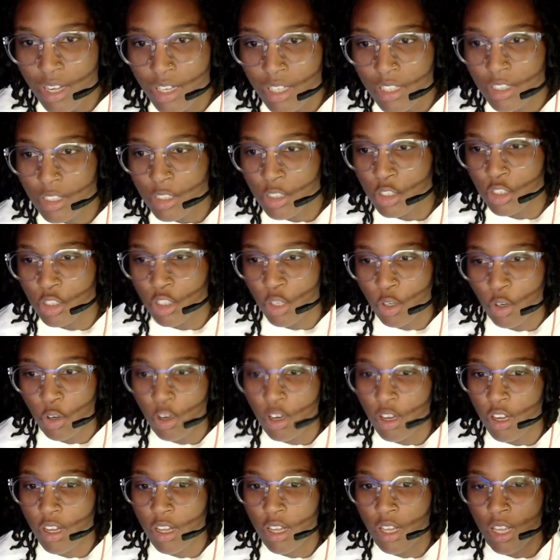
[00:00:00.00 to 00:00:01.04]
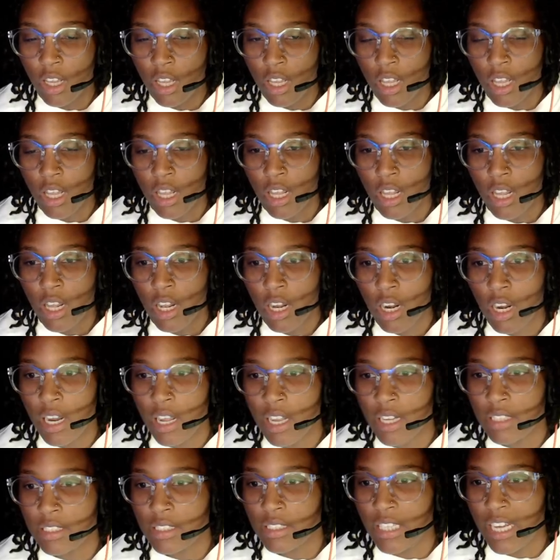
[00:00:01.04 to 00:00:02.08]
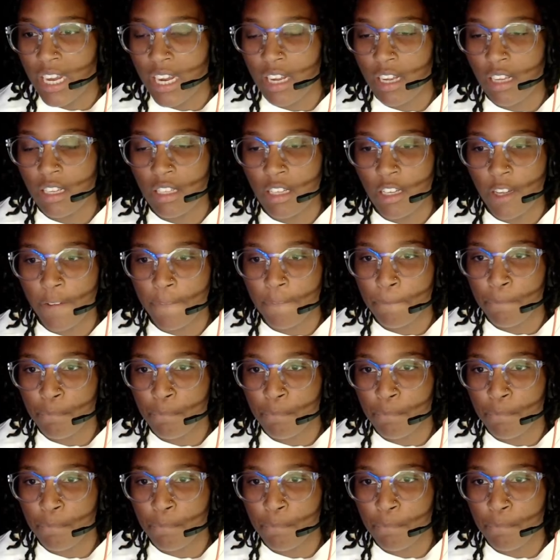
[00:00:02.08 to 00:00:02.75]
So, let's take a look.